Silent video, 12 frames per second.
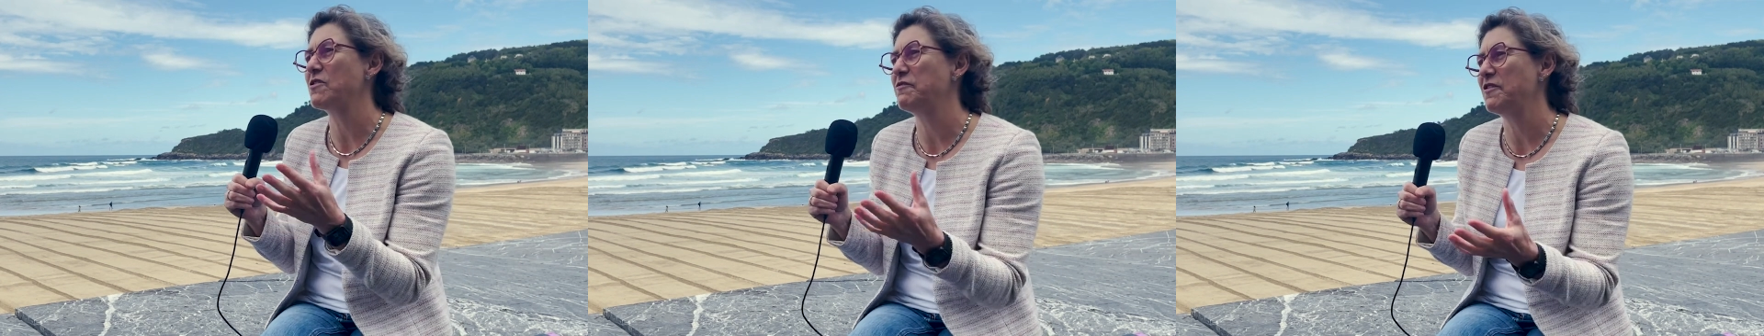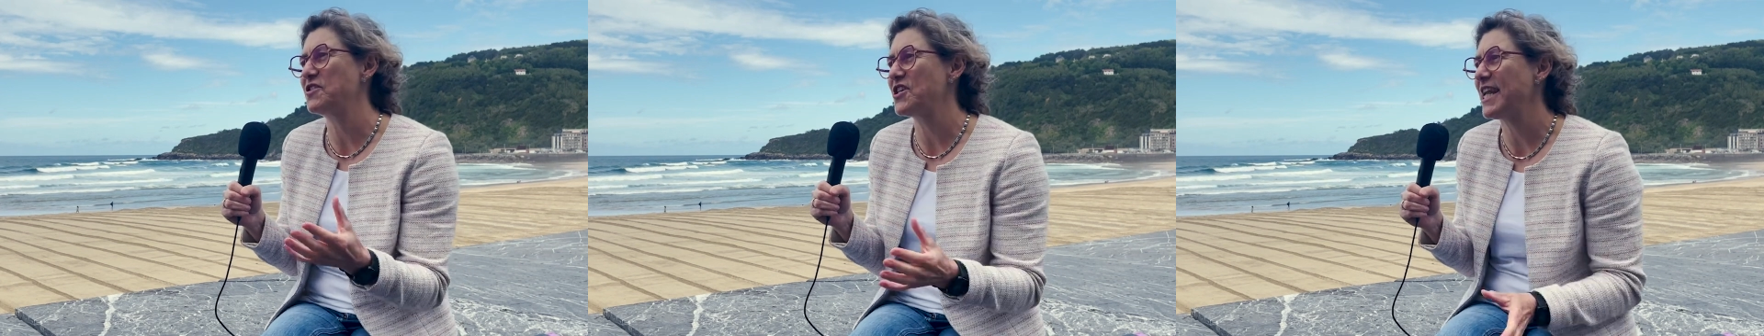of
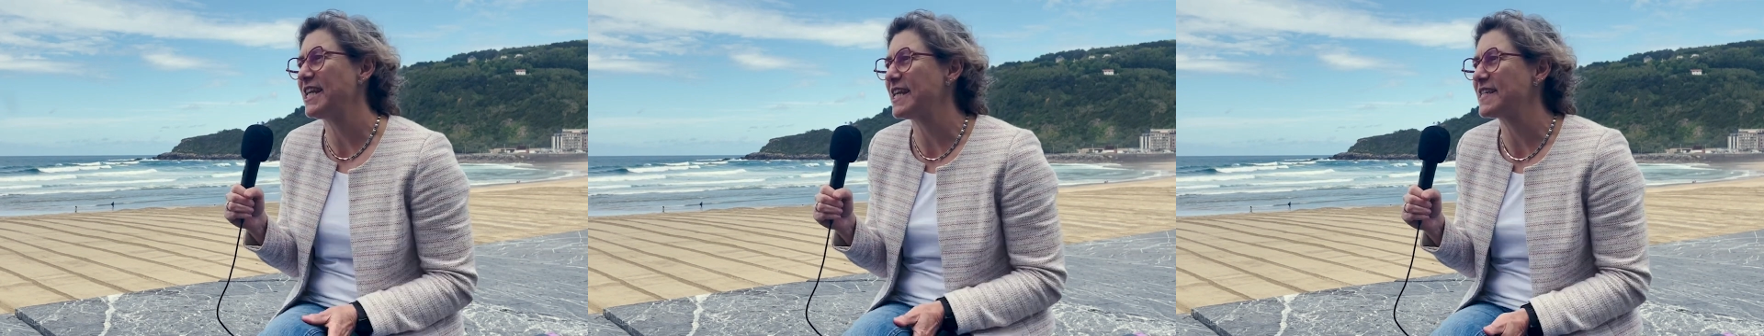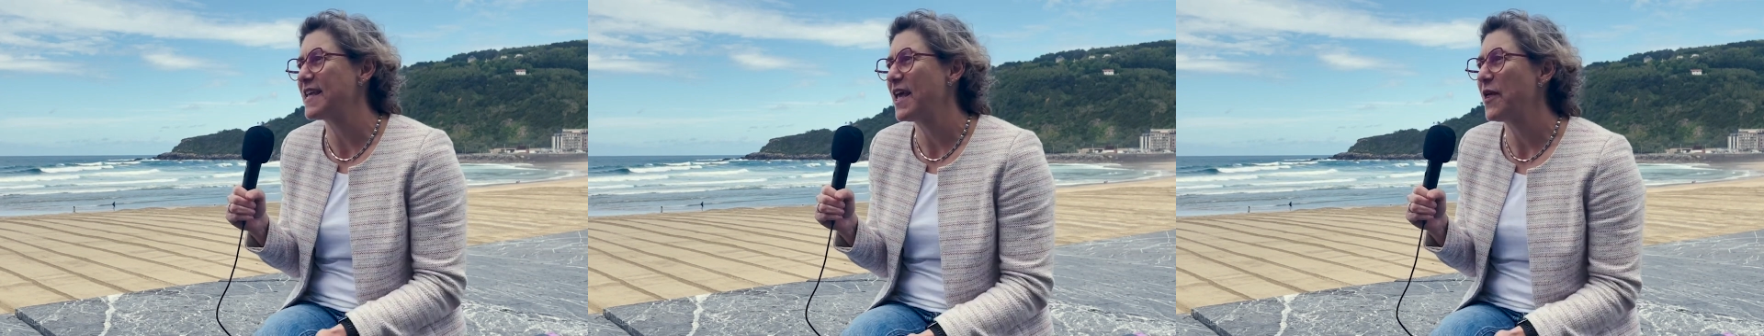
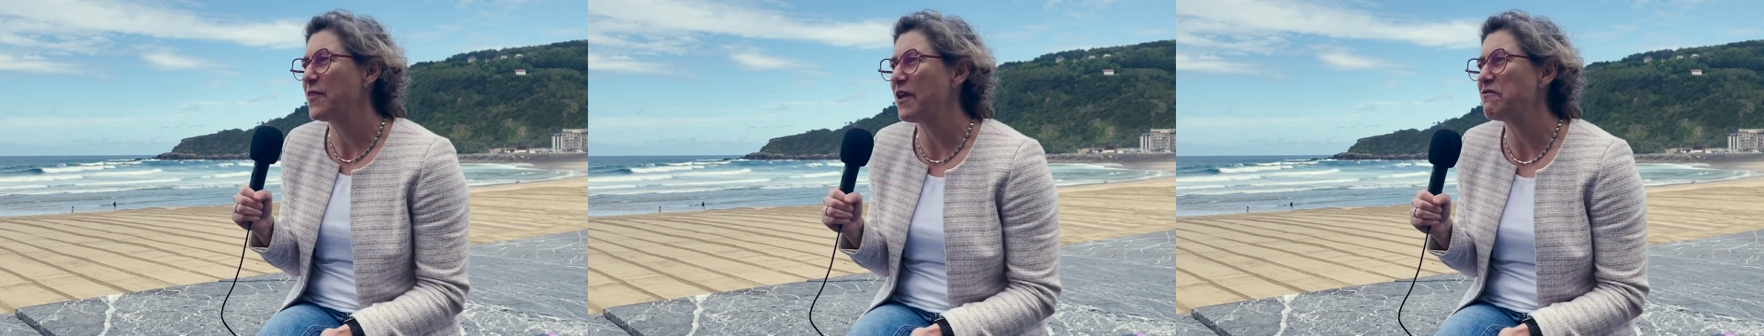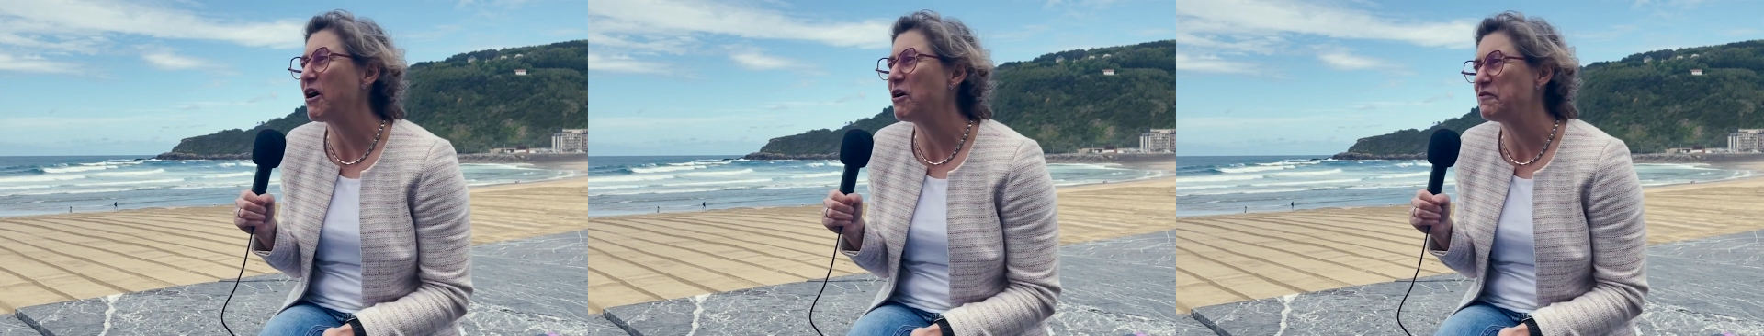Argenx,
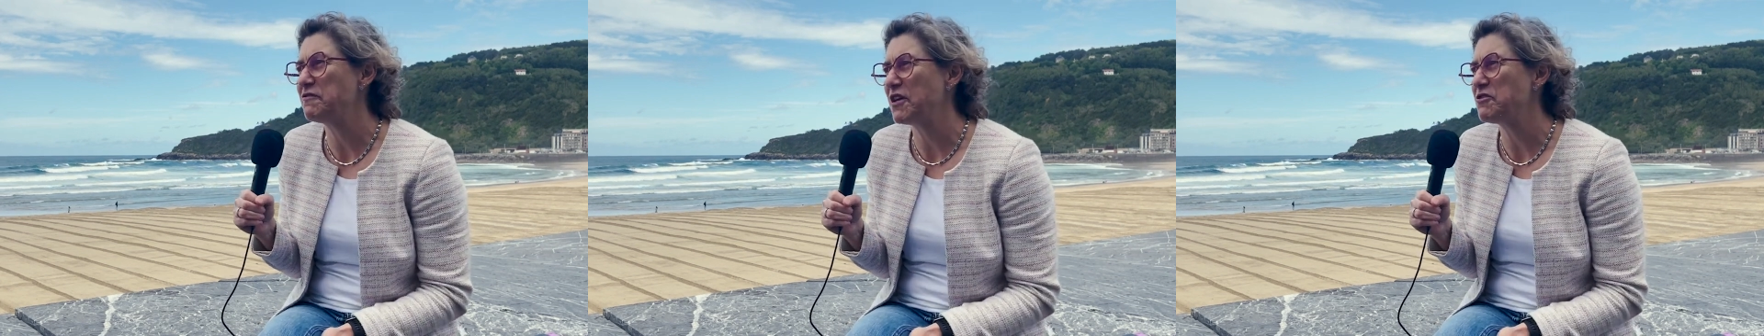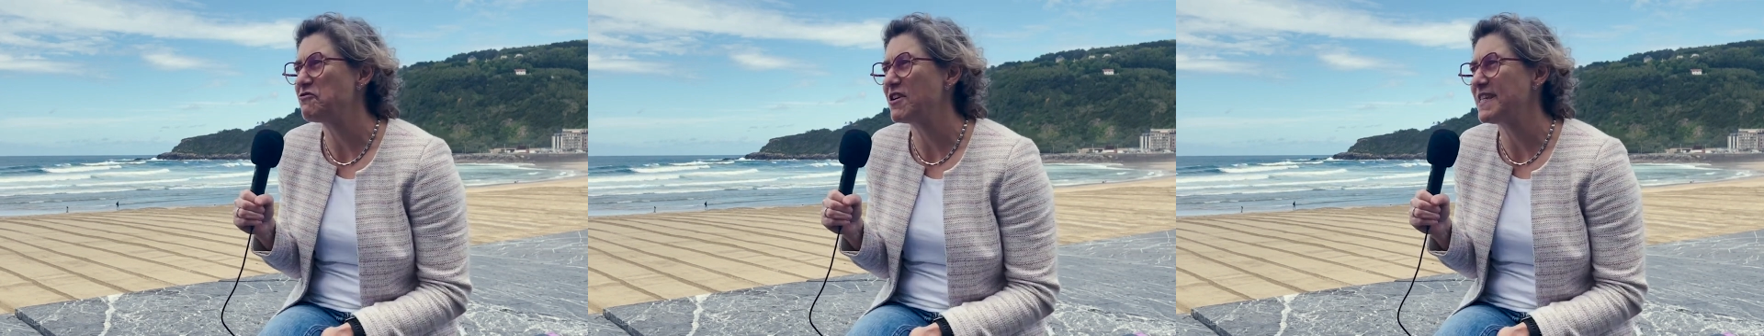they were out
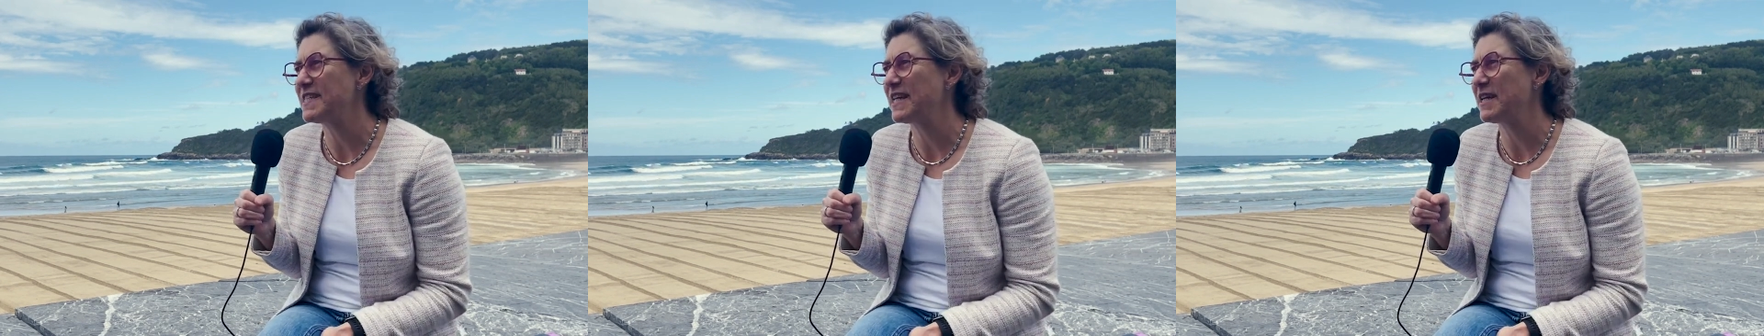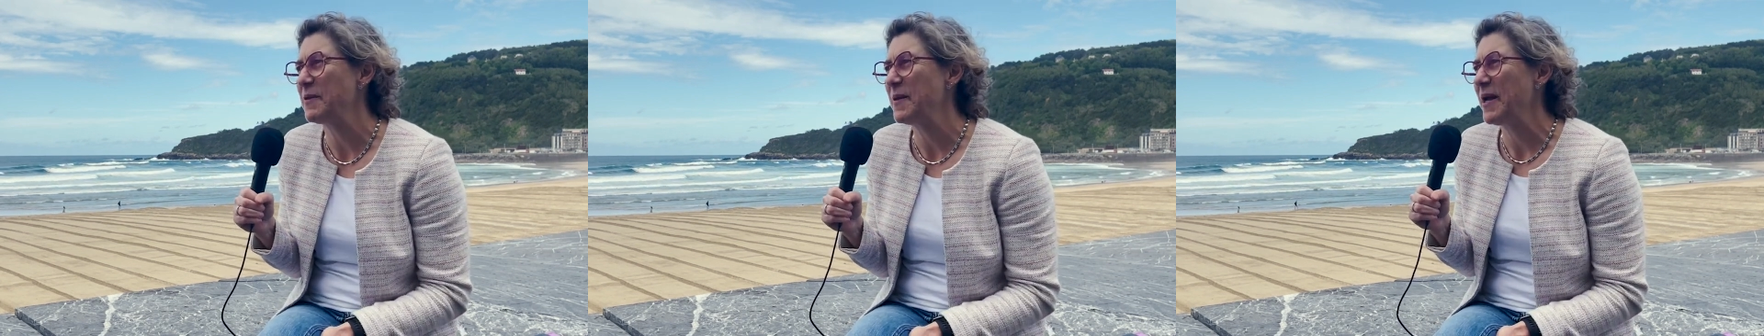
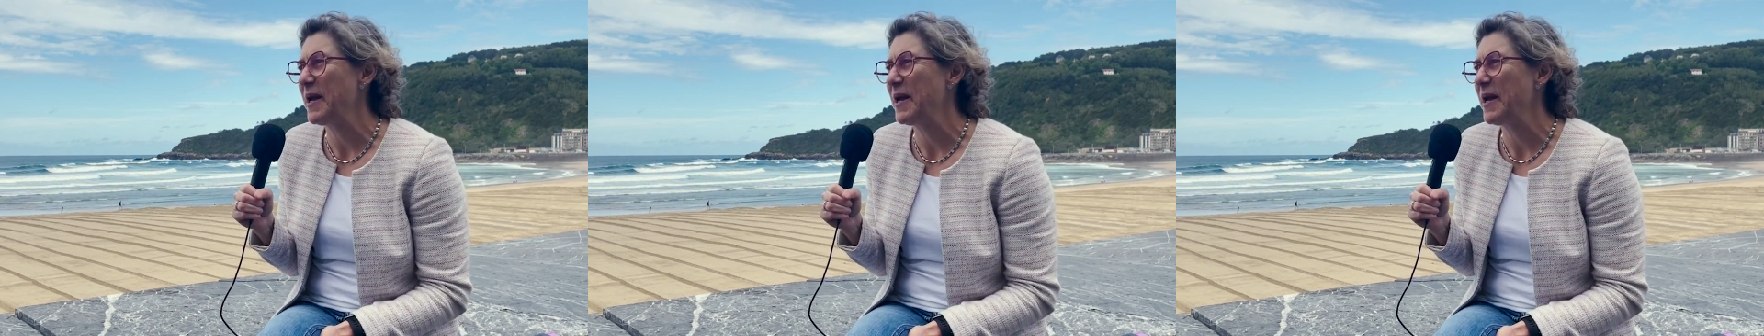fundraising.